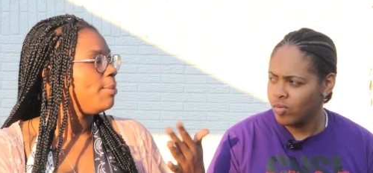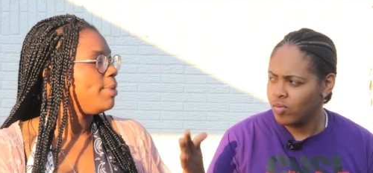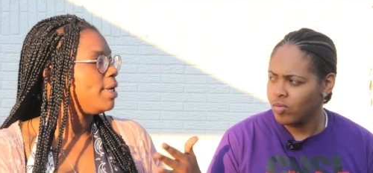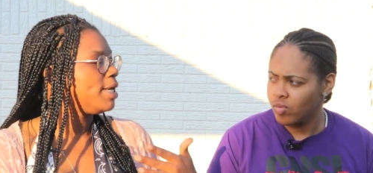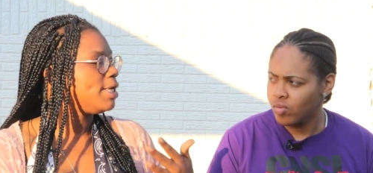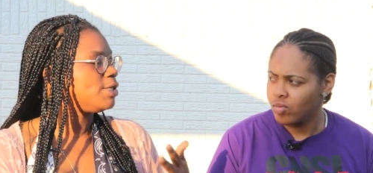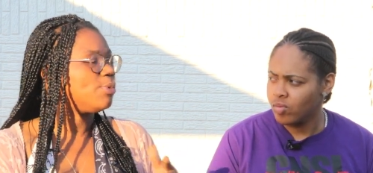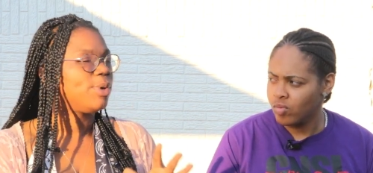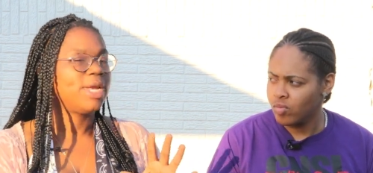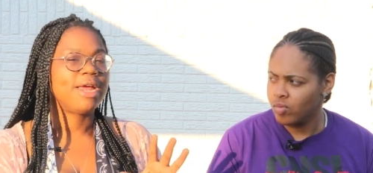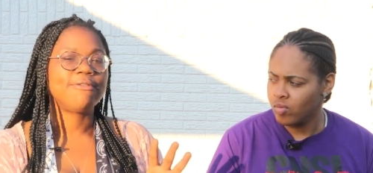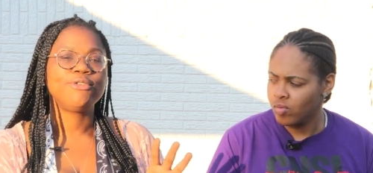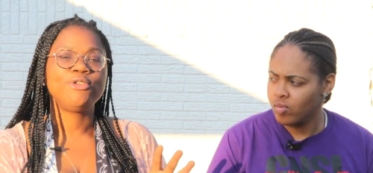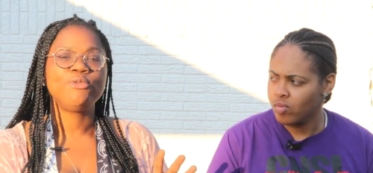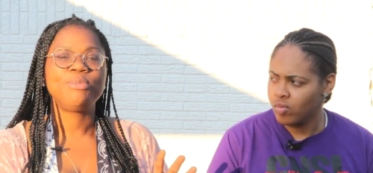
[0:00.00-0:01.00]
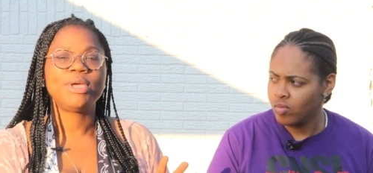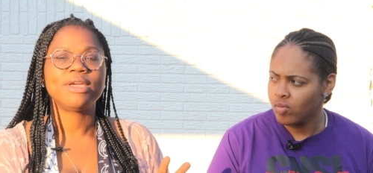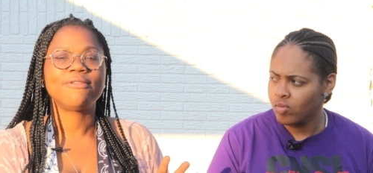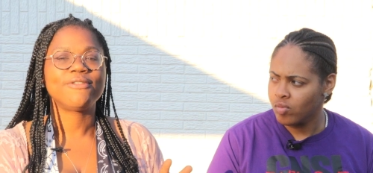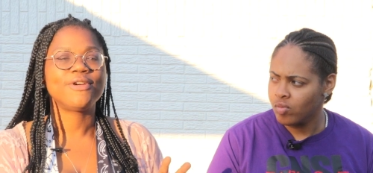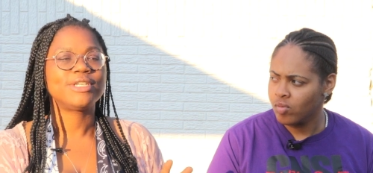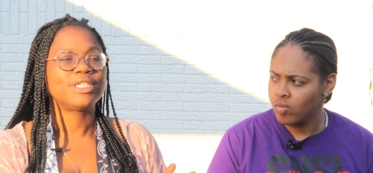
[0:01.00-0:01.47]
Speaker 1: because whatever you pick
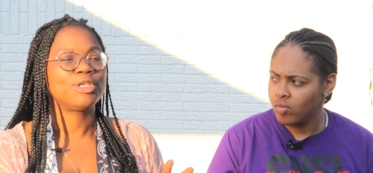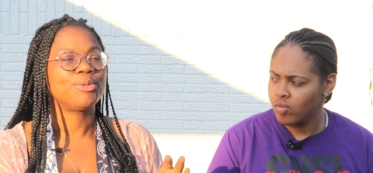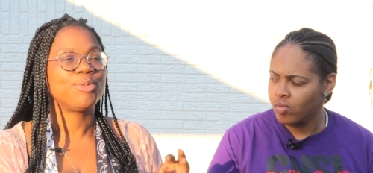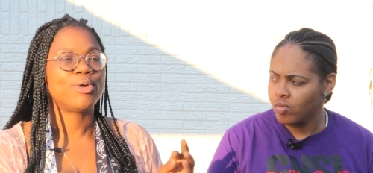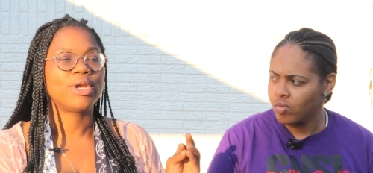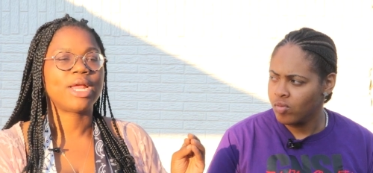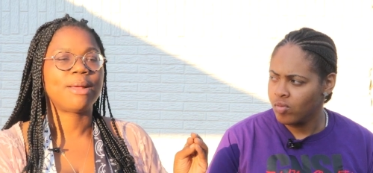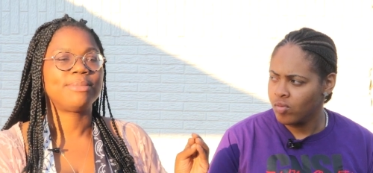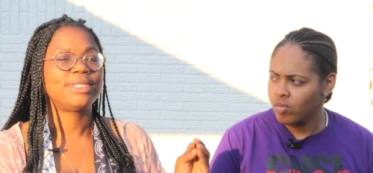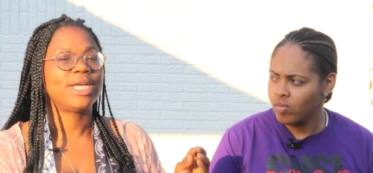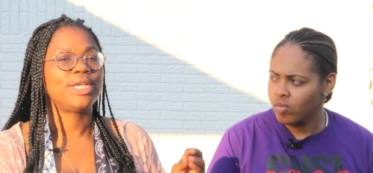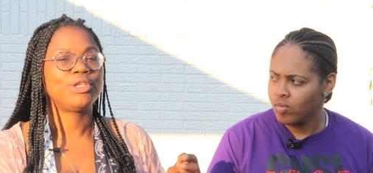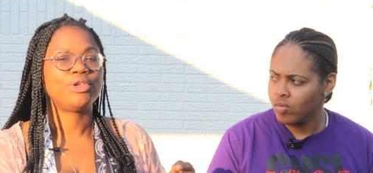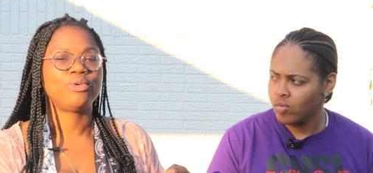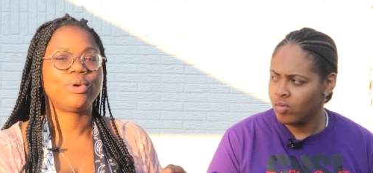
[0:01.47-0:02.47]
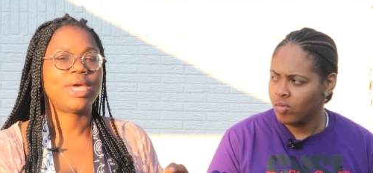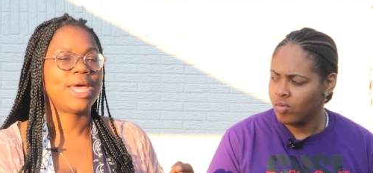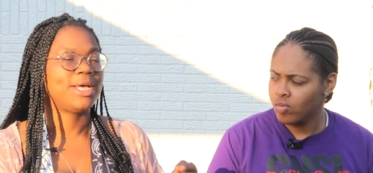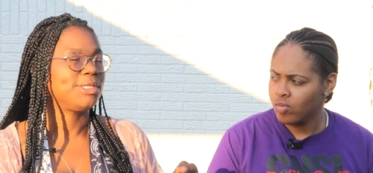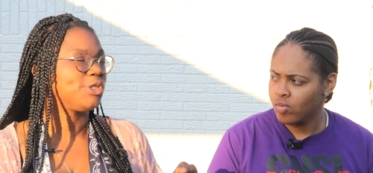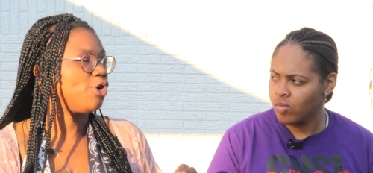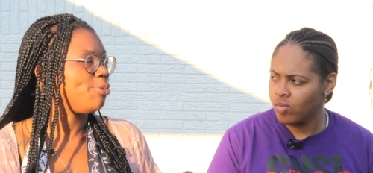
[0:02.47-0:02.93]
first in the morning i'm telling you it has
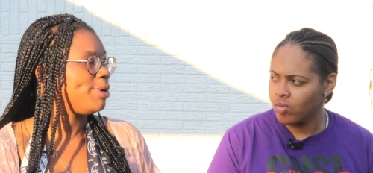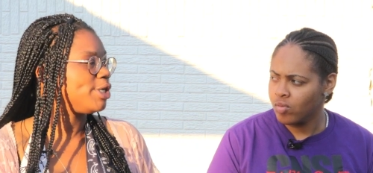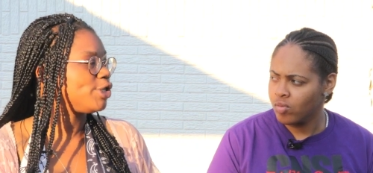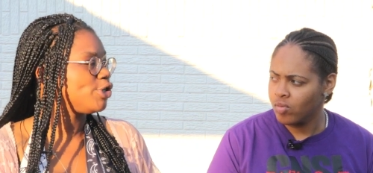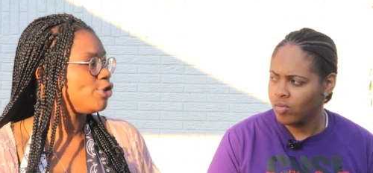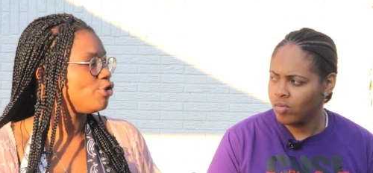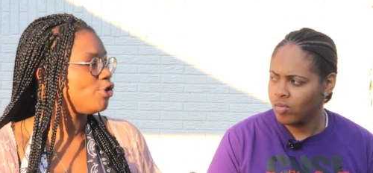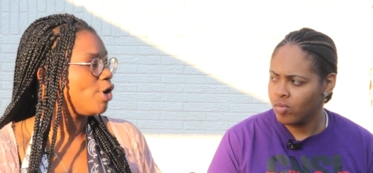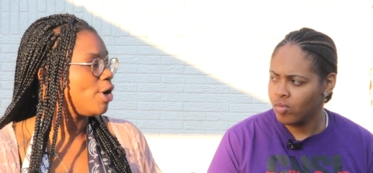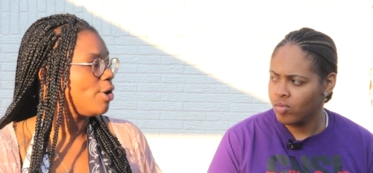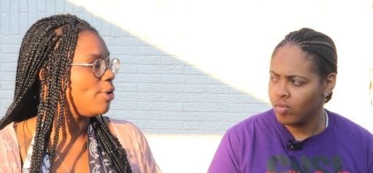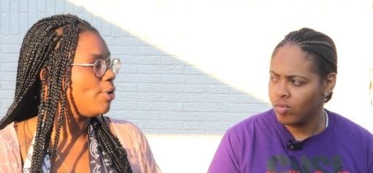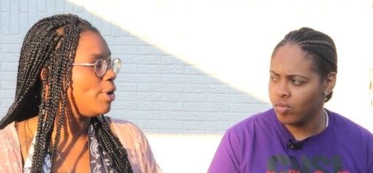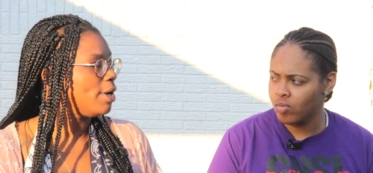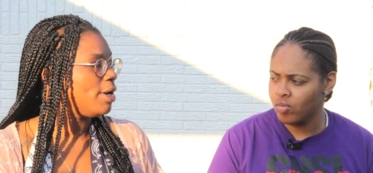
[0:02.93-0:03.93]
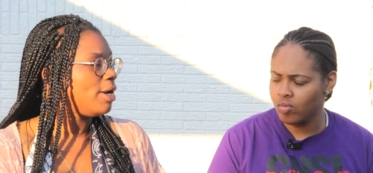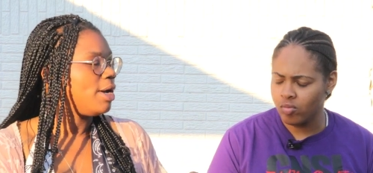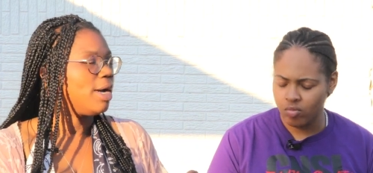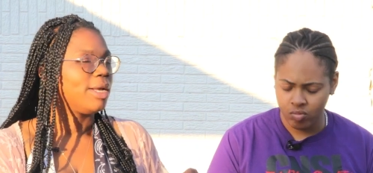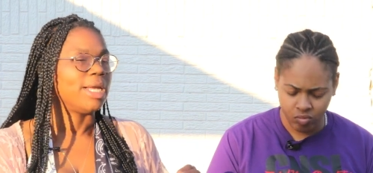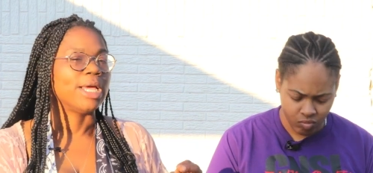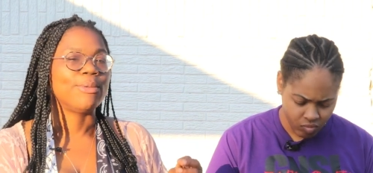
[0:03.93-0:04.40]
so much control
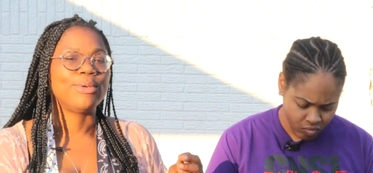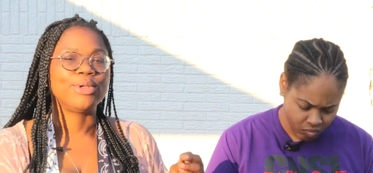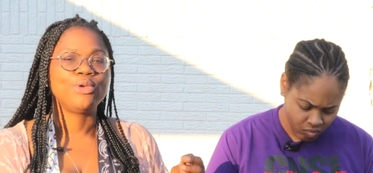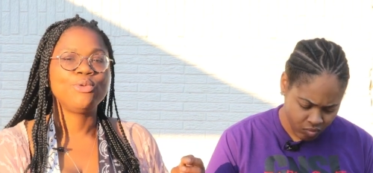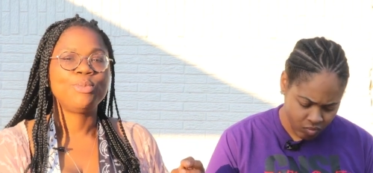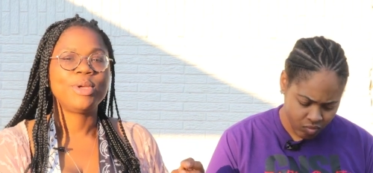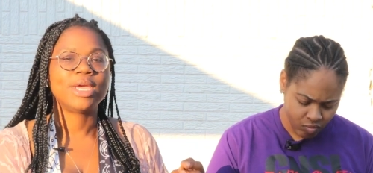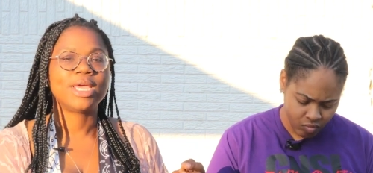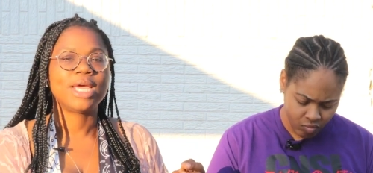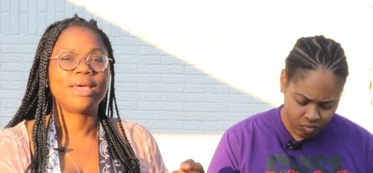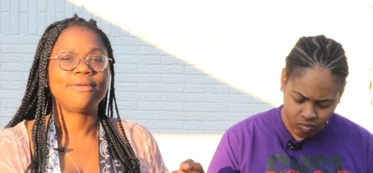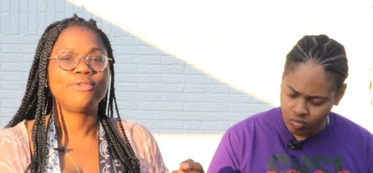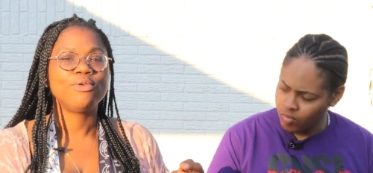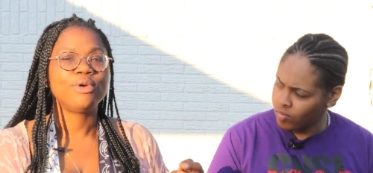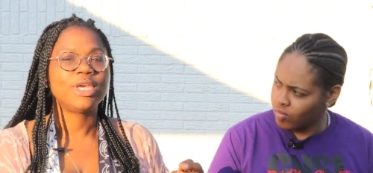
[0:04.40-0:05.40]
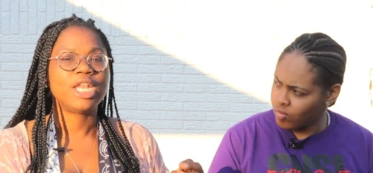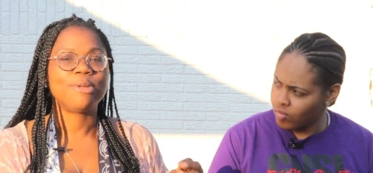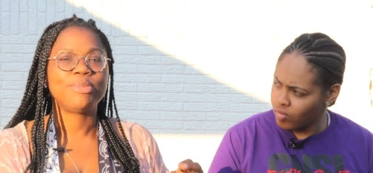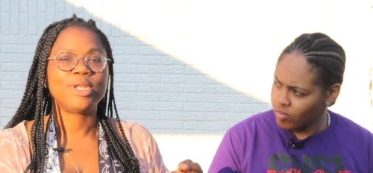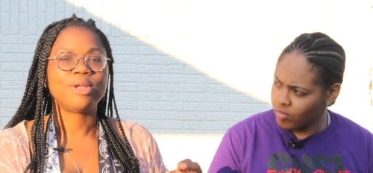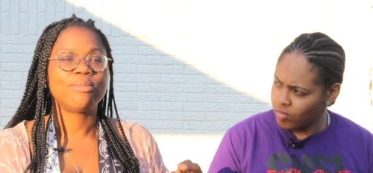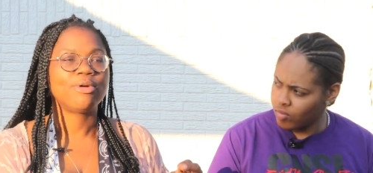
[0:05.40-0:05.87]
mm. like when you pick up if you get up
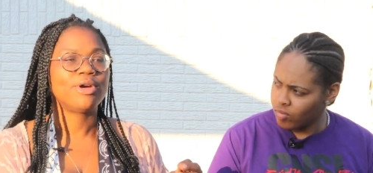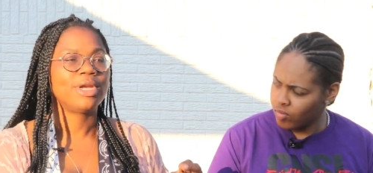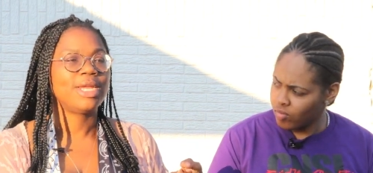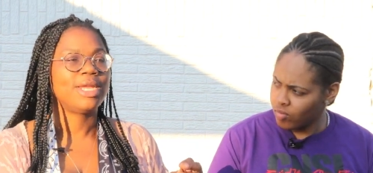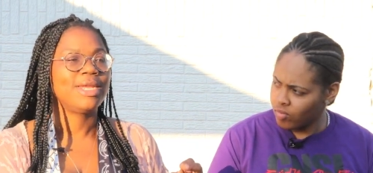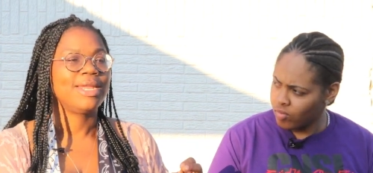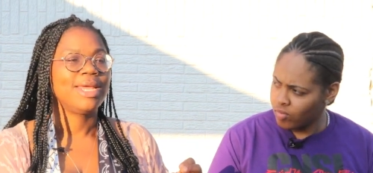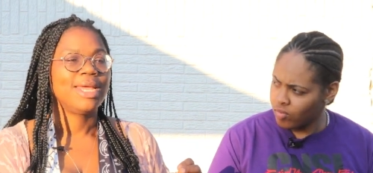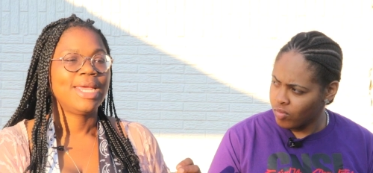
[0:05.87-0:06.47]
in the morning